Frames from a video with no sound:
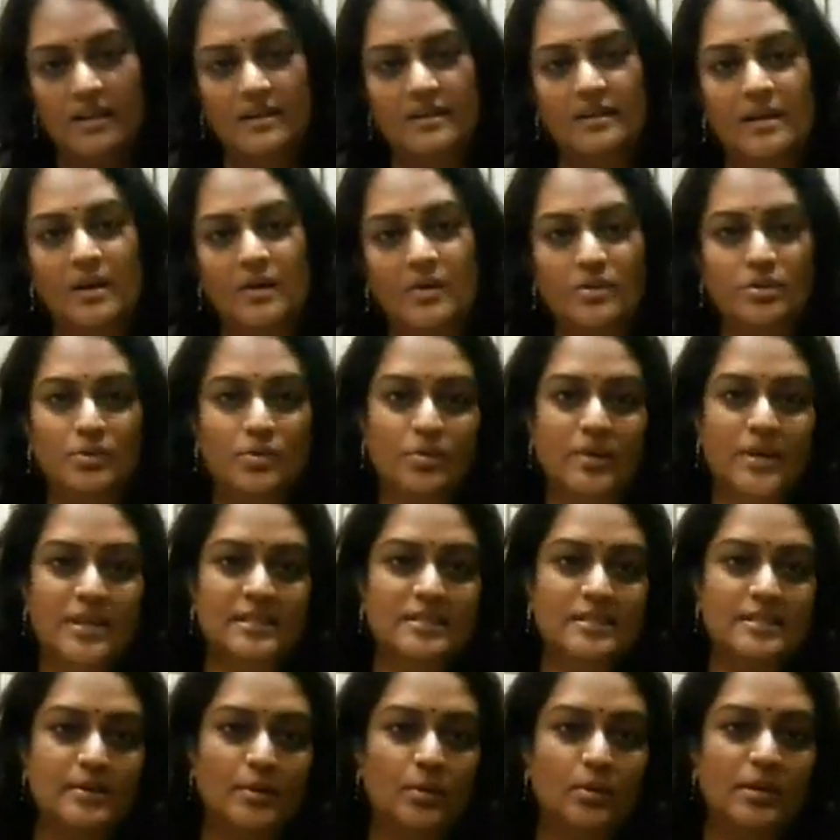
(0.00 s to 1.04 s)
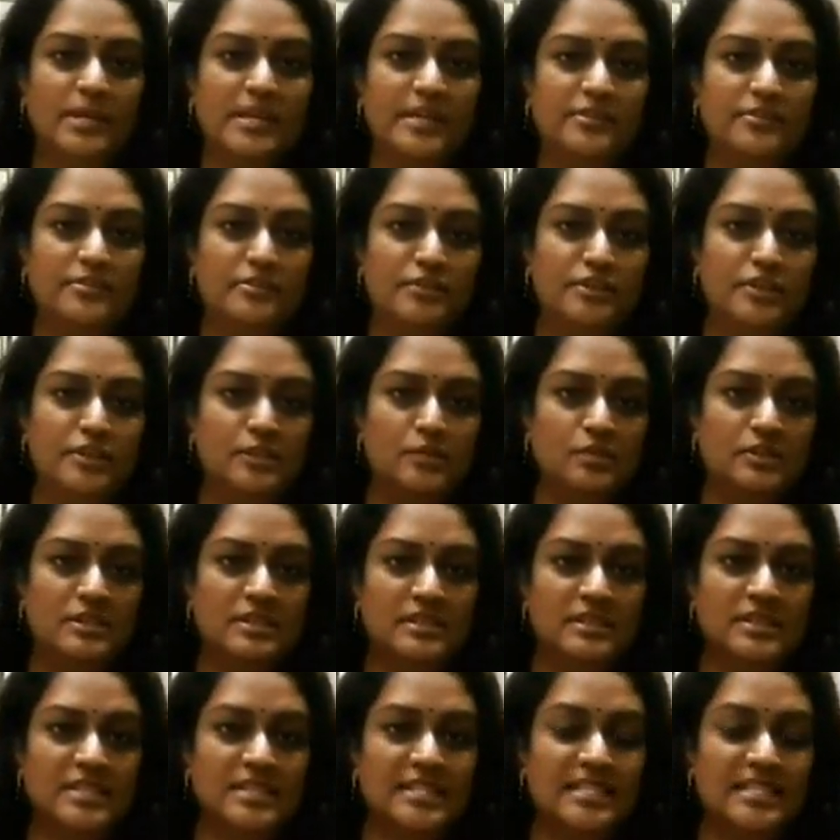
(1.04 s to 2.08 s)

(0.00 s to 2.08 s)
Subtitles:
Now you can slowly introduce the